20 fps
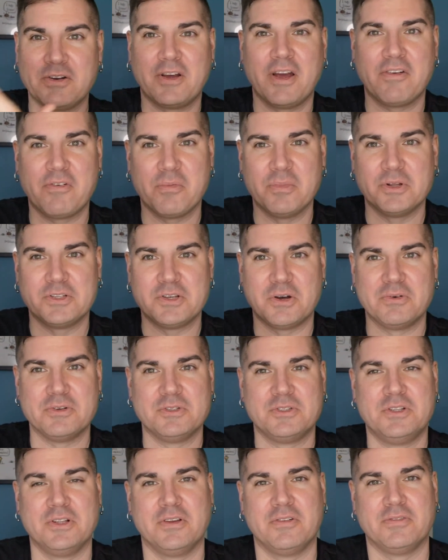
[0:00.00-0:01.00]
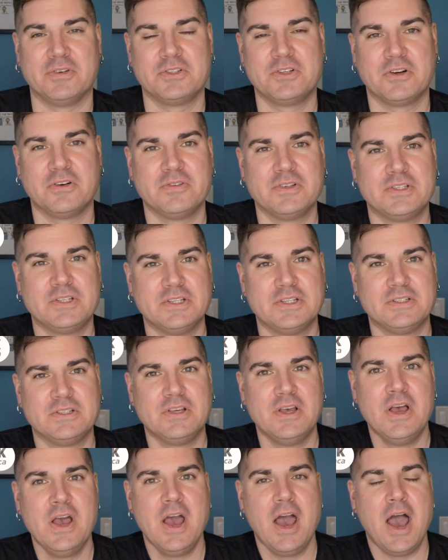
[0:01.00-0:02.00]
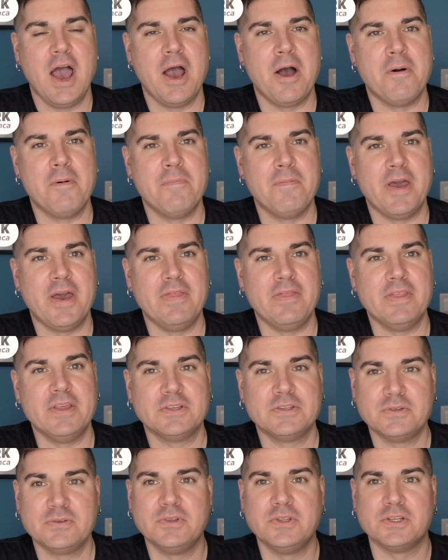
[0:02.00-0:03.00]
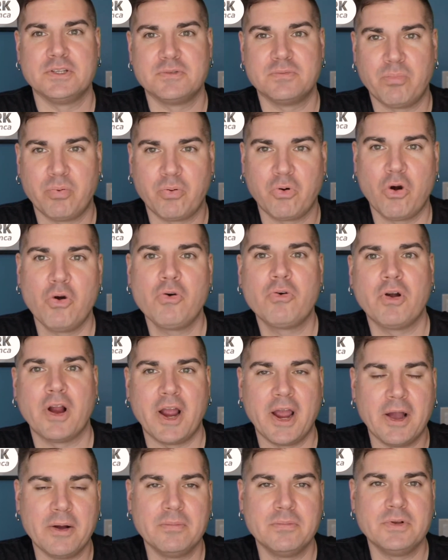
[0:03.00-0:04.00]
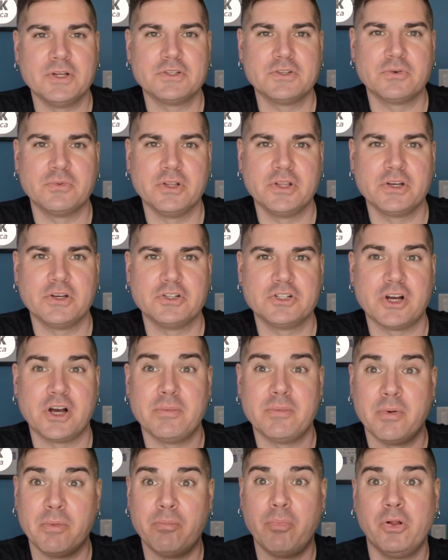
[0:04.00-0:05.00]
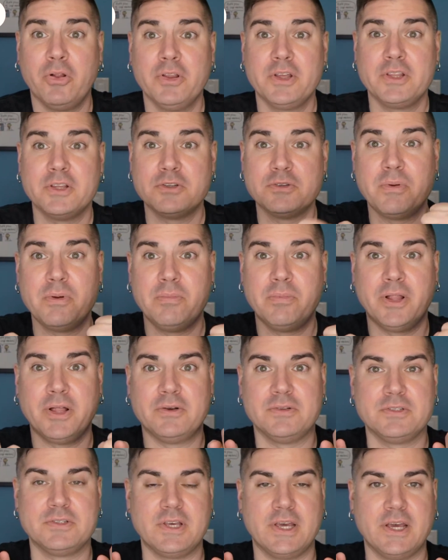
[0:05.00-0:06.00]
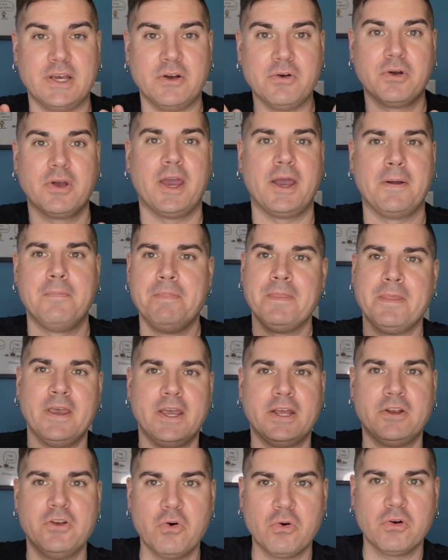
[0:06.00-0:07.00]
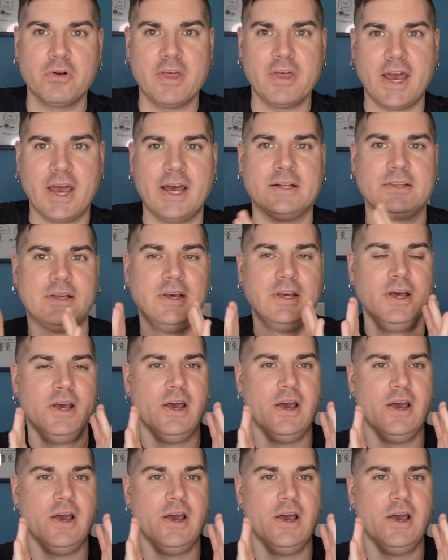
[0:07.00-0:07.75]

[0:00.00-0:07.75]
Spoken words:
how government's always delivered services. And this program does a really good job at pulling those people out and saying, okay, ignore that.